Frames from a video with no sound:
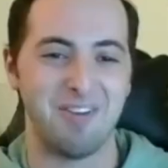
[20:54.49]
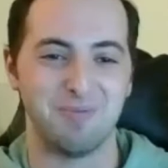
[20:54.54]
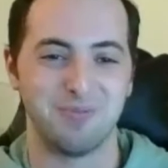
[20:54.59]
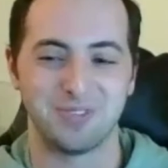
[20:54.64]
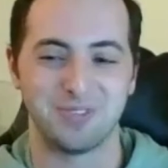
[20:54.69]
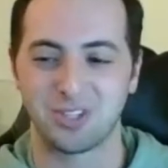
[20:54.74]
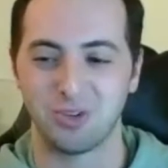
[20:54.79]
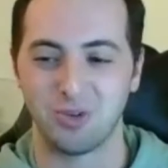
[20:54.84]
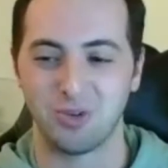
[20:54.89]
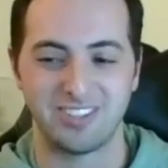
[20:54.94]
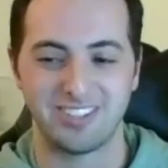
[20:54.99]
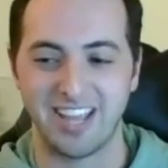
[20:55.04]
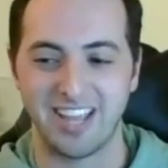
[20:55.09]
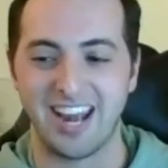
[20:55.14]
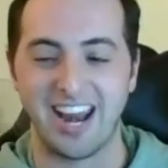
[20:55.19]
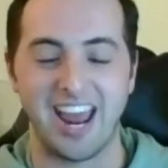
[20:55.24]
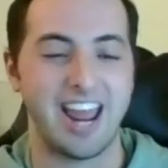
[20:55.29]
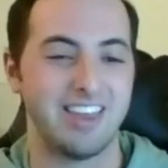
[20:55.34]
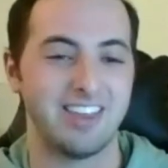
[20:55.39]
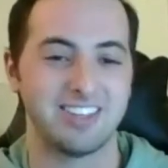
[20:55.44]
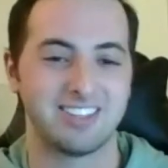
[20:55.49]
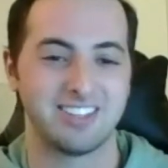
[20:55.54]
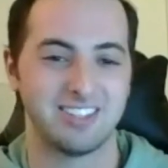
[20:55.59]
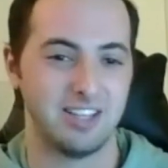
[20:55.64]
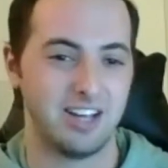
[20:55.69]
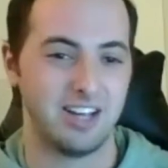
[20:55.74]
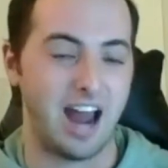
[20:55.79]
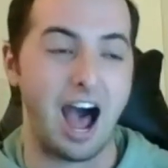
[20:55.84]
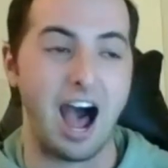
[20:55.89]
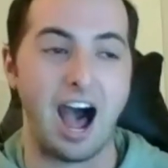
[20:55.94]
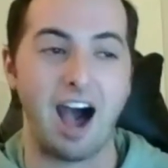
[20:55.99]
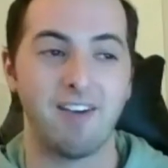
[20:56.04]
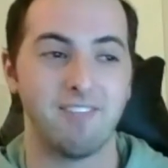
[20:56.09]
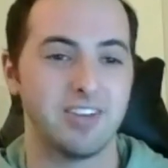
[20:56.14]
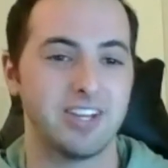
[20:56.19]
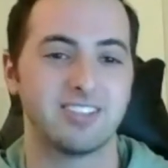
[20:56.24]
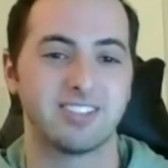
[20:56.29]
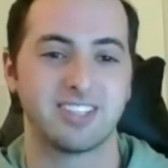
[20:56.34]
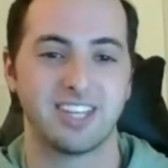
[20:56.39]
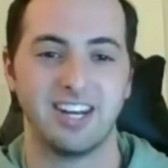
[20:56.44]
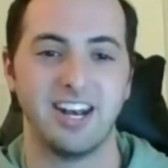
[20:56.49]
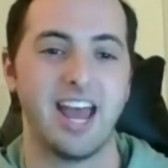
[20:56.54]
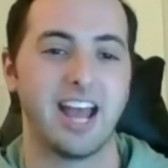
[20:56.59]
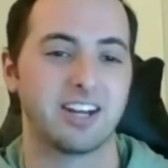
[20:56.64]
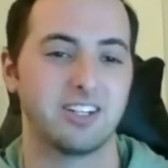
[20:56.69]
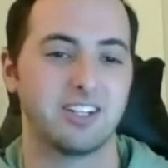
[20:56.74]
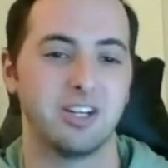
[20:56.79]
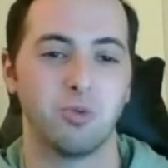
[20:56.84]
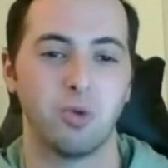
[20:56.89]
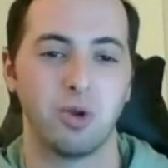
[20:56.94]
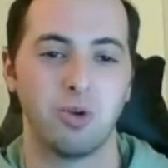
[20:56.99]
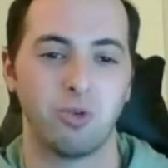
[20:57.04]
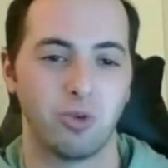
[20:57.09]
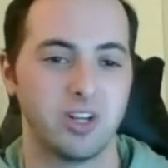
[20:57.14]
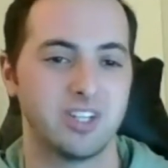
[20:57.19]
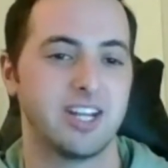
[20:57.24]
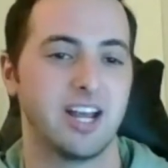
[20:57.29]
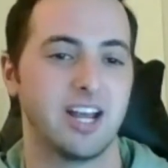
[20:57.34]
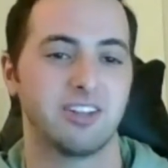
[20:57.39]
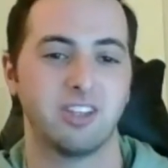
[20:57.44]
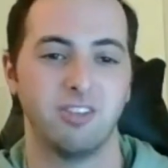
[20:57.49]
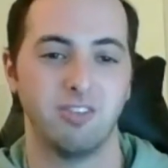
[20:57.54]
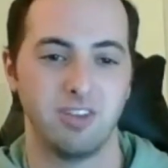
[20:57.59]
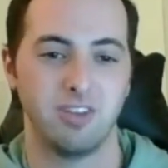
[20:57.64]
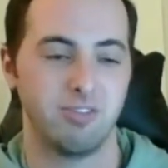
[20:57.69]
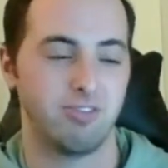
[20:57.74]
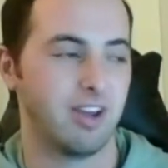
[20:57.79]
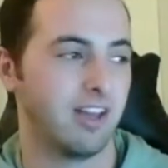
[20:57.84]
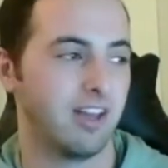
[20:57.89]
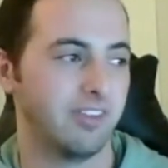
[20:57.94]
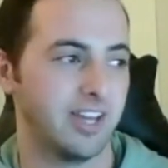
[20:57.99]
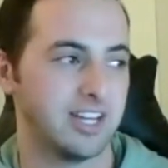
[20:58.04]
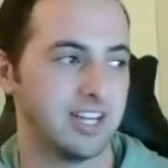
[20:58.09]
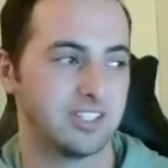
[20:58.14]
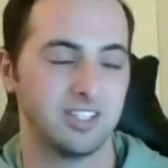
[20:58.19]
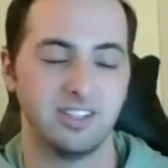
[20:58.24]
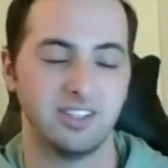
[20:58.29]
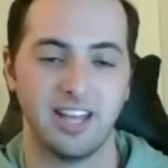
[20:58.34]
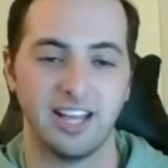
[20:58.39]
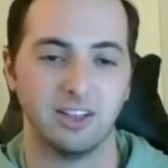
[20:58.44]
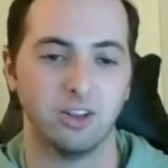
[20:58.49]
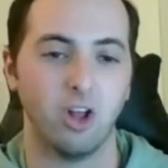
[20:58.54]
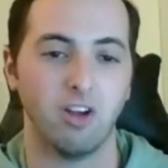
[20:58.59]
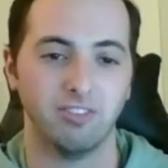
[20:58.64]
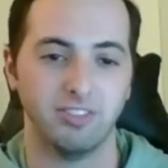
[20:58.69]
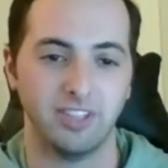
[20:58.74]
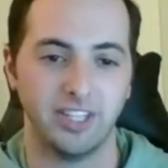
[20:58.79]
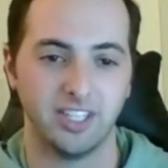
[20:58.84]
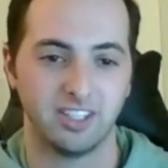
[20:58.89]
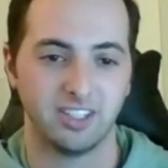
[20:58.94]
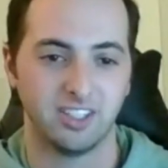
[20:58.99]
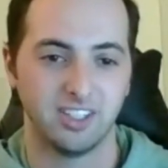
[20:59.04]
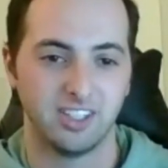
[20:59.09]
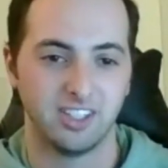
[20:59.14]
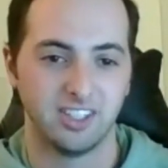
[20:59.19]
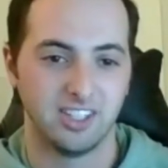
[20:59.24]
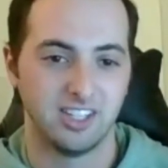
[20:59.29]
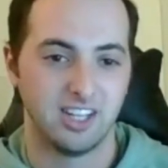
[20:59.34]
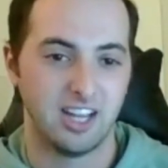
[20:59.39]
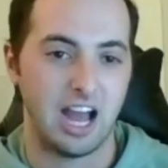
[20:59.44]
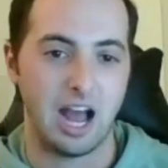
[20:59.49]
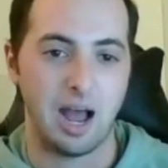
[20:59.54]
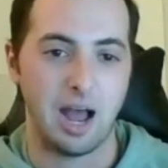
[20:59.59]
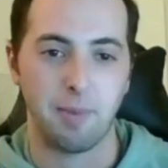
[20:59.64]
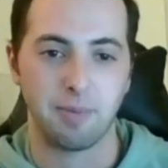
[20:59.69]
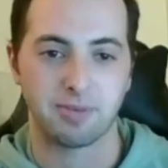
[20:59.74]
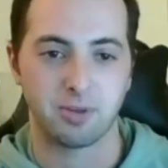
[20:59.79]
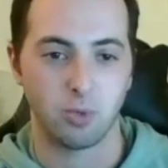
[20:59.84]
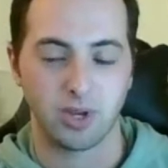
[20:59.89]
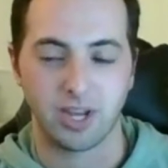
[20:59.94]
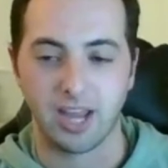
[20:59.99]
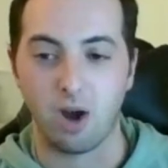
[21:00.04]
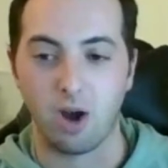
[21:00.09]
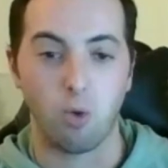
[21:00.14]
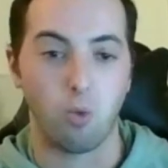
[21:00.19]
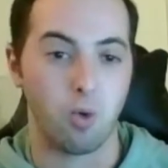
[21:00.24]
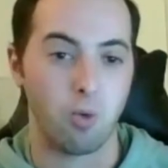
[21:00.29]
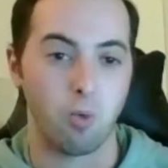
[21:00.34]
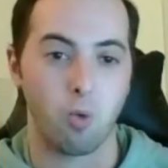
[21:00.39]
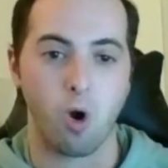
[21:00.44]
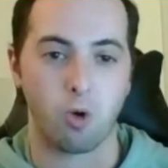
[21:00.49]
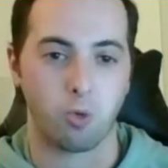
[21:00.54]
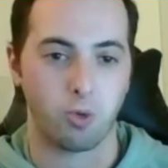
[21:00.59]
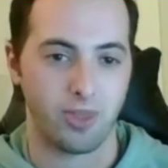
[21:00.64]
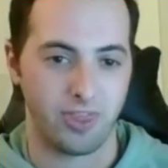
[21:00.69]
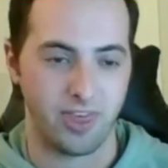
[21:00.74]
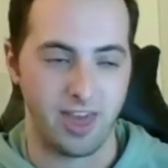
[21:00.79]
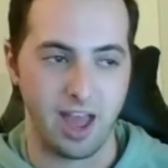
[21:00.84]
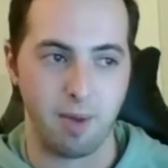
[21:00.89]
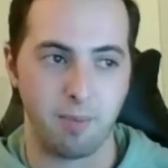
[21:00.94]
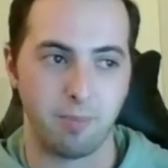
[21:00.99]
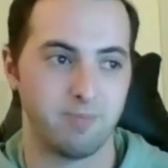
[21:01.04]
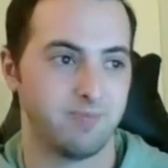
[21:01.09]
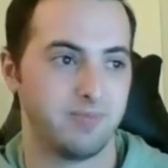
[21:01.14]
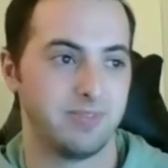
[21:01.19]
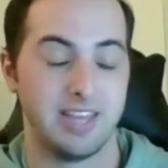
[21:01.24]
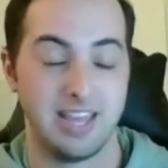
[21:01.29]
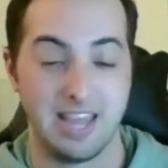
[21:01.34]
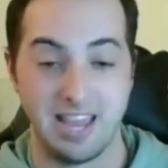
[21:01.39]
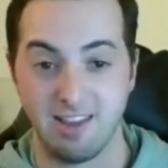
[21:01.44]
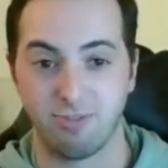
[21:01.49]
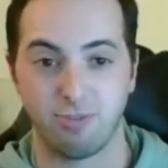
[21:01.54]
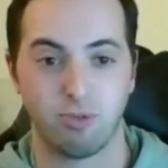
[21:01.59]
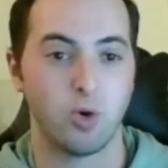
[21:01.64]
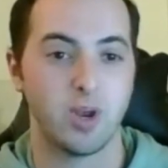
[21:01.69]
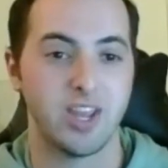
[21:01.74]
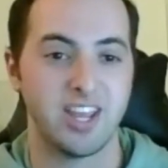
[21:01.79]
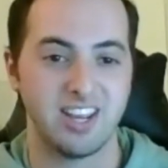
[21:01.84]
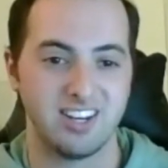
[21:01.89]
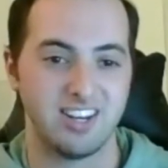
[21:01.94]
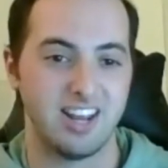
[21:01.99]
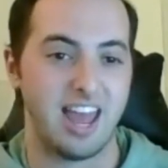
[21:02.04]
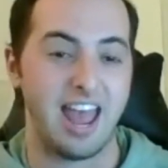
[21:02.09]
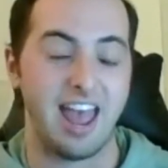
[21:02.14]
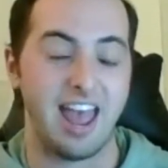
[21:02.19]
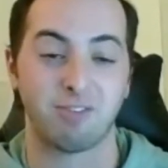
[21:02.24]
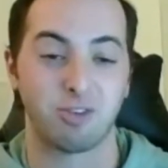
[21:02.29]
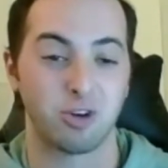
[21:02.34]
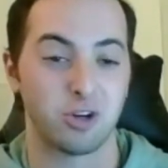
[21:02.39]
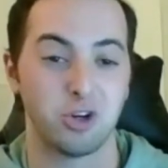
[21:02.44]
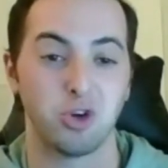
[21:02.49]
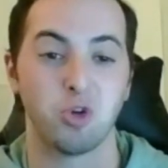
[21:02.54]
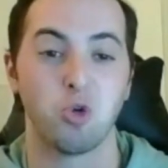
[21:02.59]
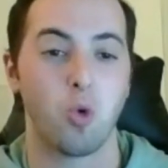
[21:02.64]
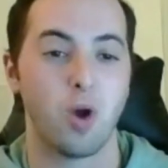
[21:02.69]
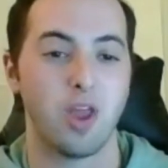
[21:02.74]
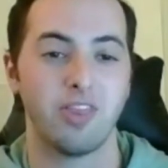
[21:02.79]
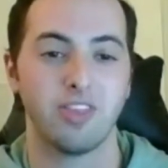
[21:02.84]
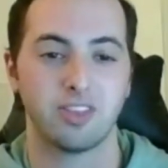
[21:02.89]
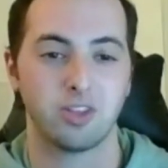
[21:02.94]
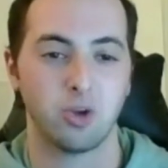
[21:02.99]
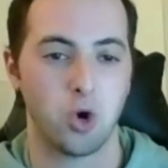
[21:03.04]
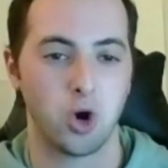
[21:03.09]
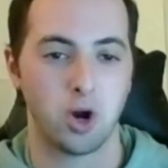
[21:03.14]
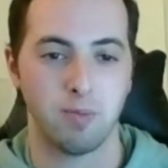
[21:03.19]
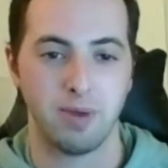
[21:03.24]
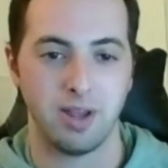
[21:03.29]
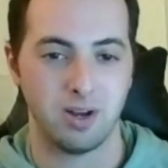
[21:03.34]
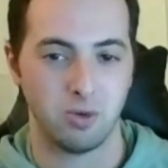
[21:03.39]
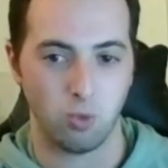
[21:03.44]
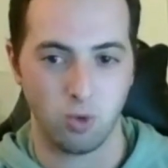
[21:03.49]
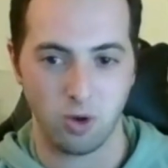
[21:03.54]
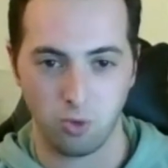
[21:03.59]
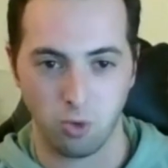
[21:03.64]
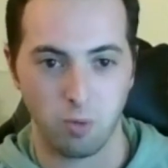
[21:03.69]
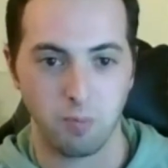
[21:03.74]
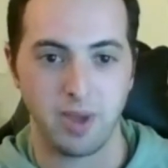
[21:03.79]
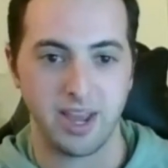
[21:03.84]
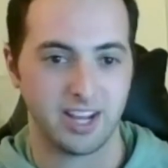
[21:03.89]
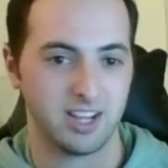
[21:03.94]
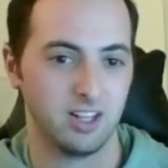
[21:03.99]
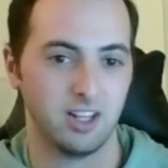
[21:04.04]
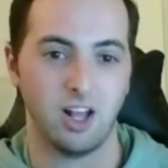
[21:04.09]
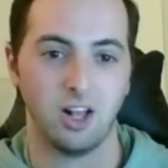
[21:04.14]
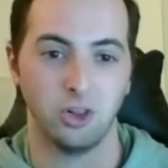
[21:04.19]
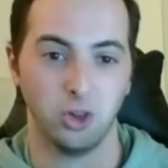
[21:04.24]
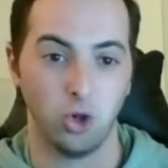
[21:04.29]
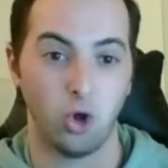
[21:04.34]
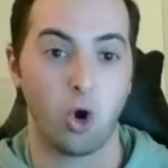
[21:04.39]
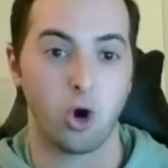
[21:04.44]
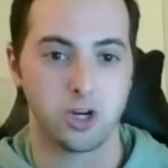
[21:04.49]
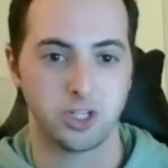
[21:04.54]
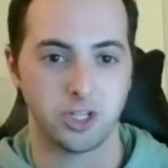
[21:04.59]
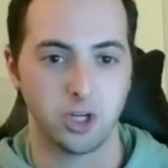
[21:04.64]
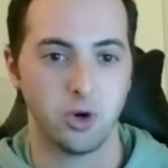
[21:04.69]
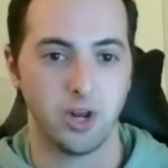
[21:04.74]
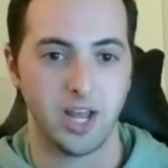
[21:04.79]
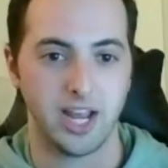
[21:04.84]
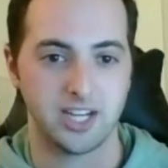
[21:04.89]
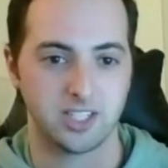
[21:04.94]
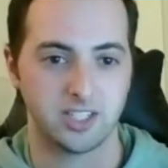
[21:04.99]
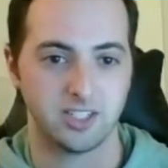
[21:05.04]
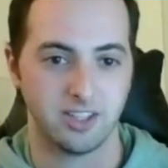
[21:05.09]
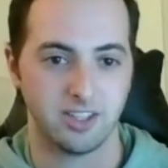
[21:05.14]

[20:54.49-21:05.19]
So we said, hey, this is an obvious connection. We reached out to the V Foundation. They loved it. So we work with them. If we ever do win the tournament, we will make a large donation to